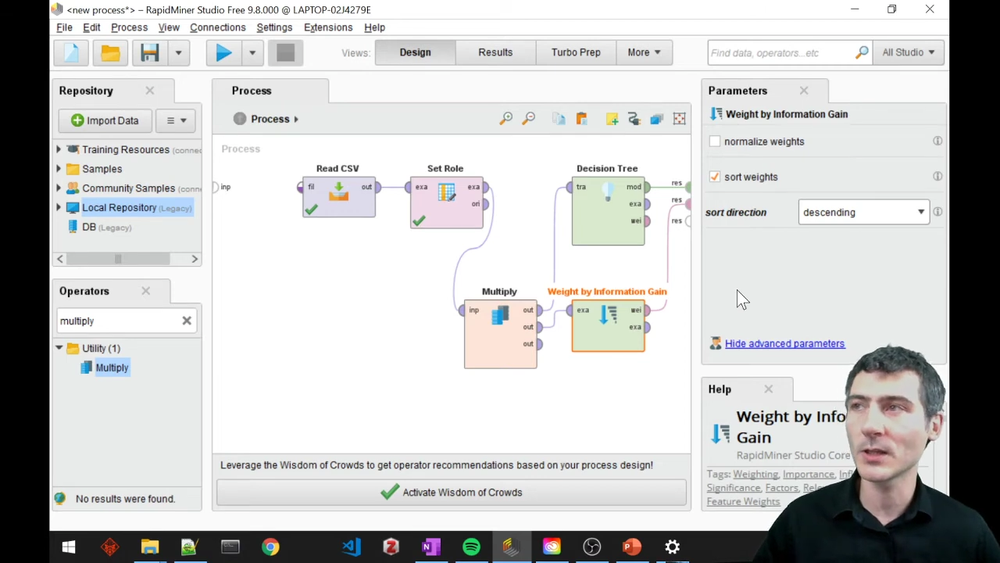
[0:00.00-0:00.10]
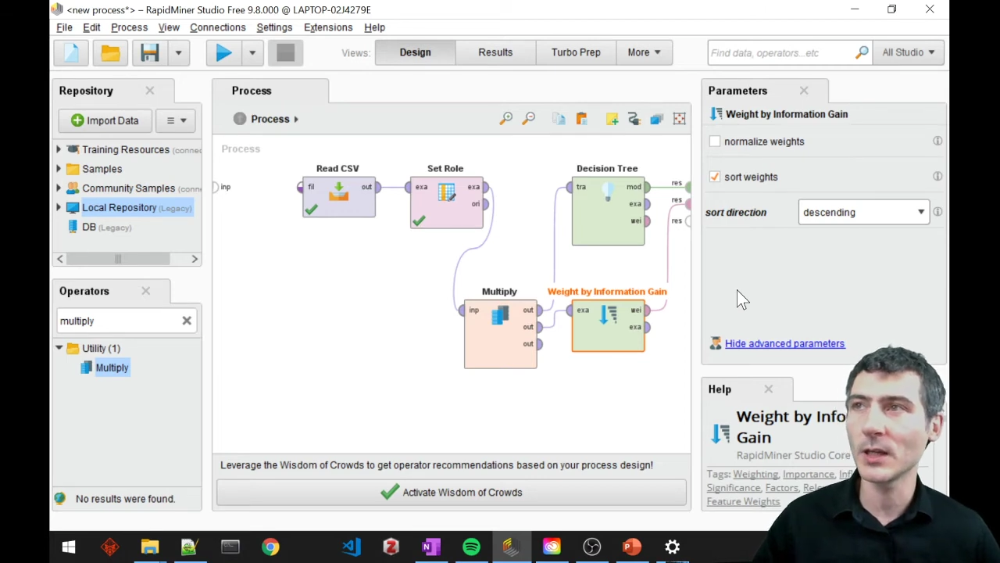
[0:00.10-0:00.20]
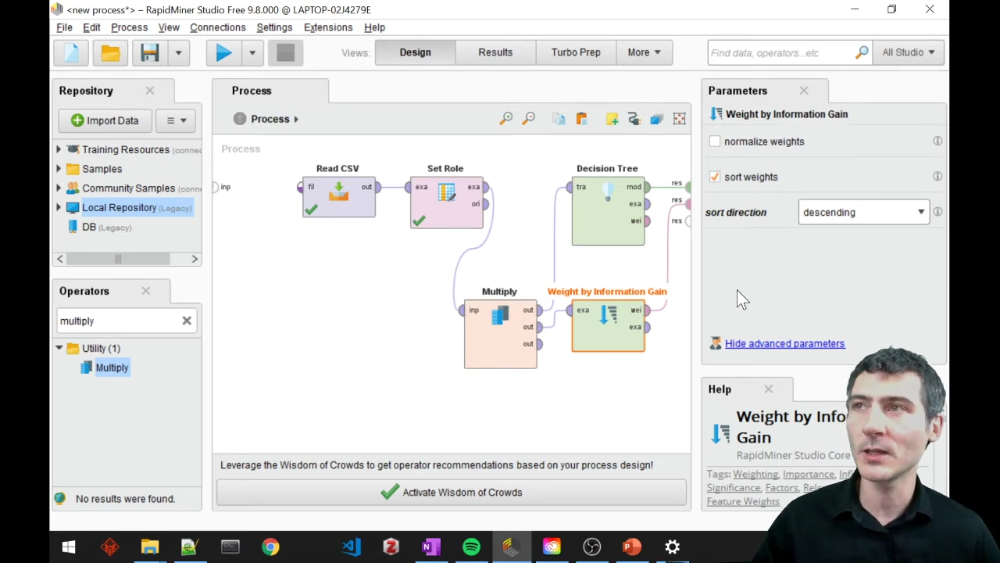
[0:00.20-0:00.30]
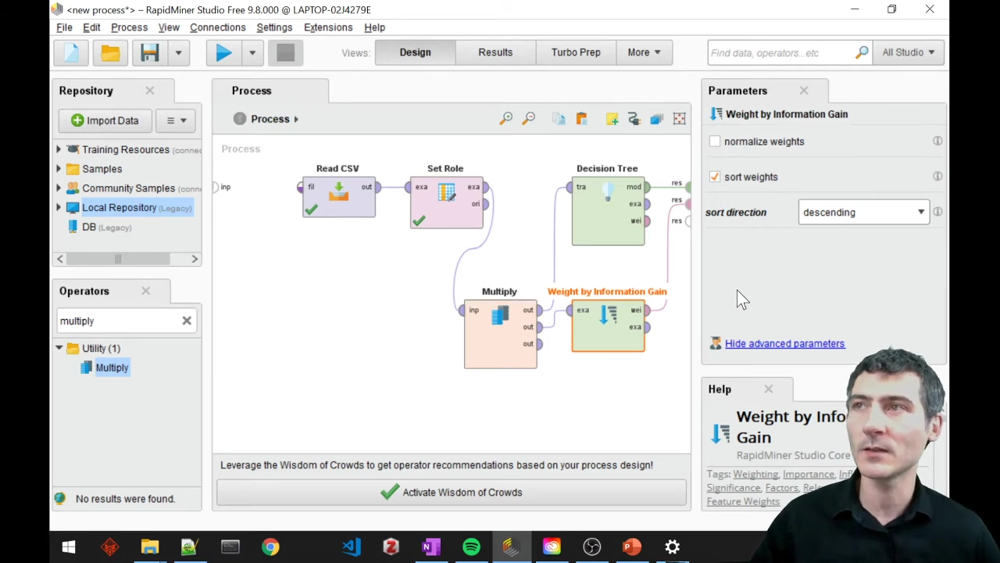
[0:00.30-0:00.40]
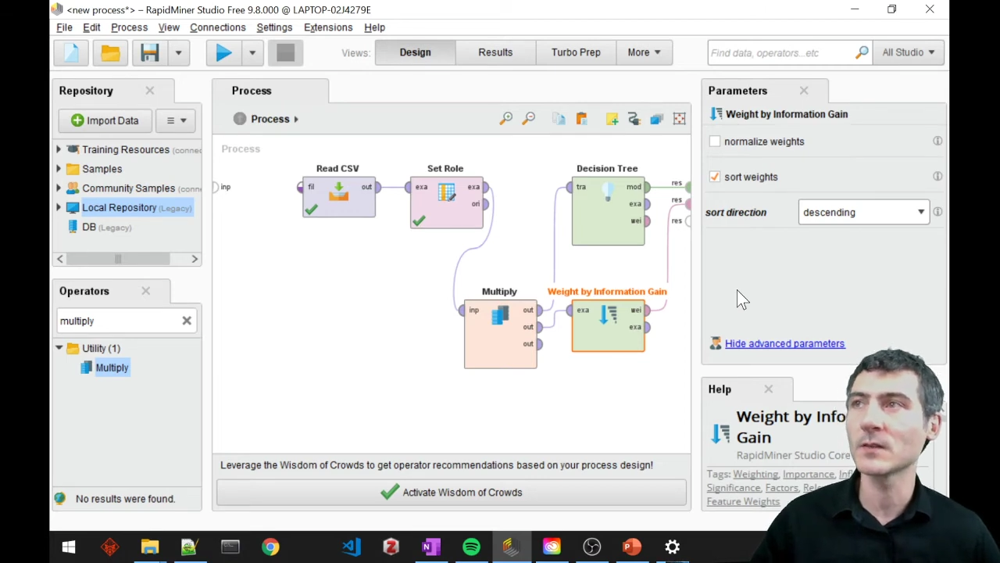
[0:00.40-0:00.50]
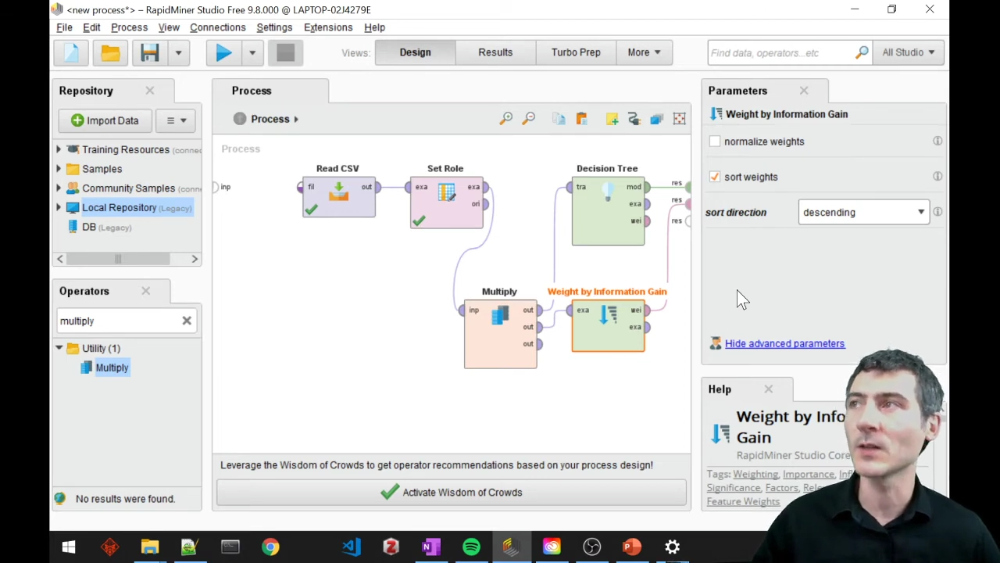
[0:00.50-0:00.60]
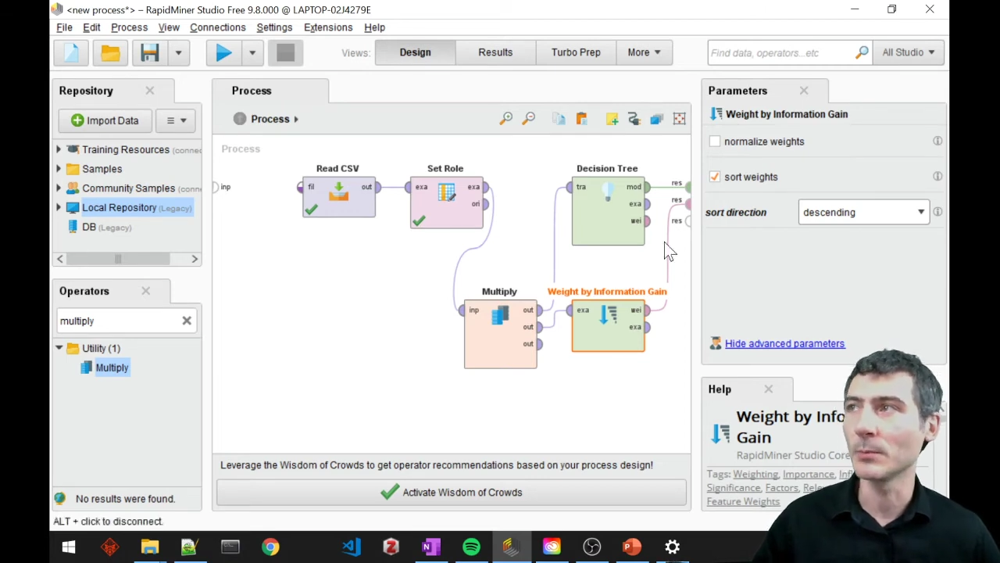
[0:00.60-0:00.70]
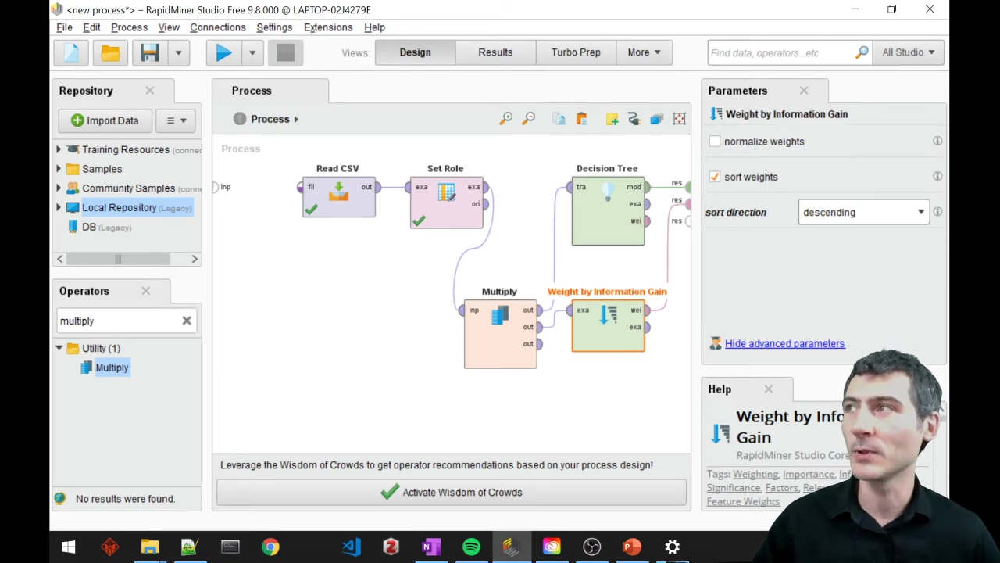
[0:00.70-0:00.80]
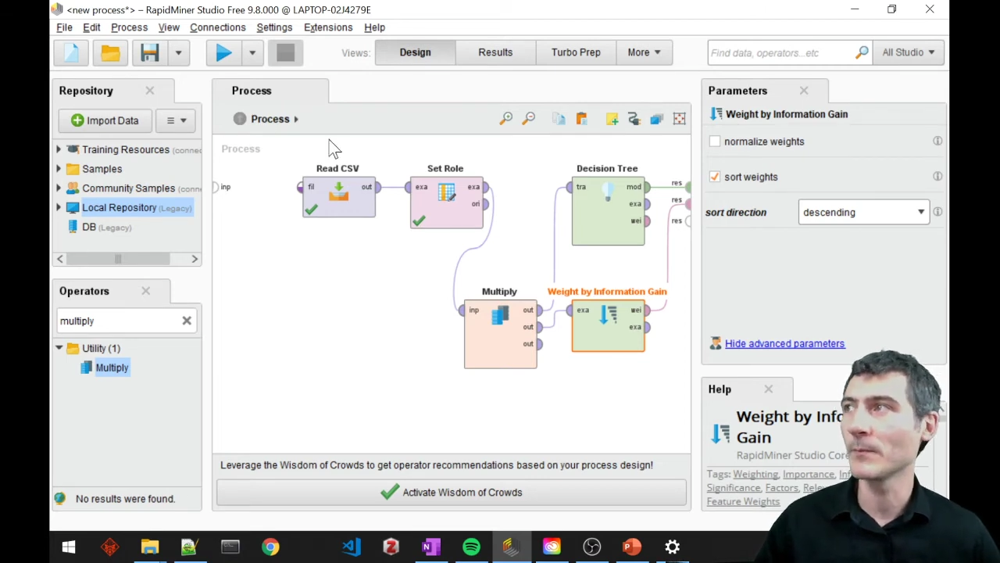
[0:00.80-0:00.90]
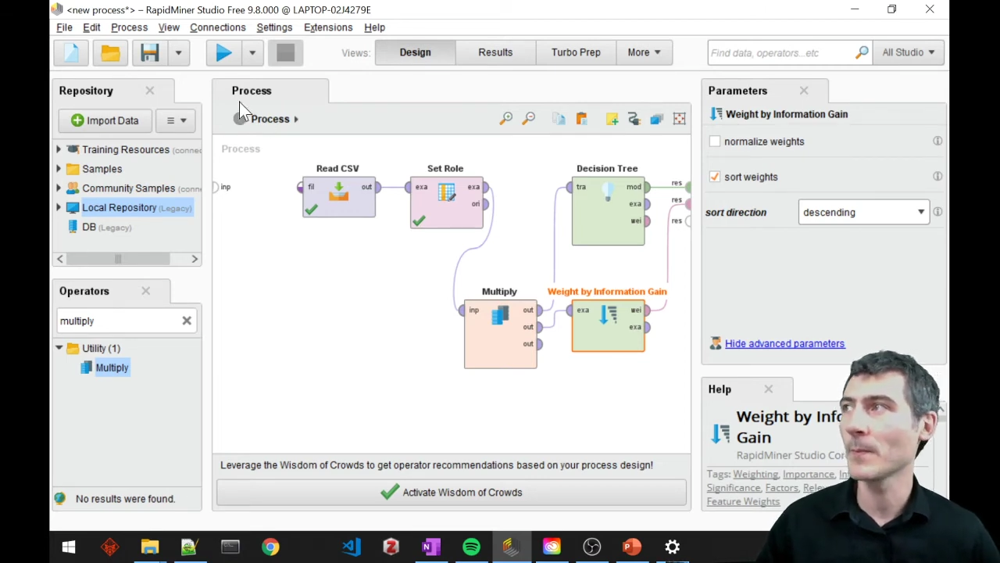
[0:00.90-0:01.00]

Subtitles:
gain at the top.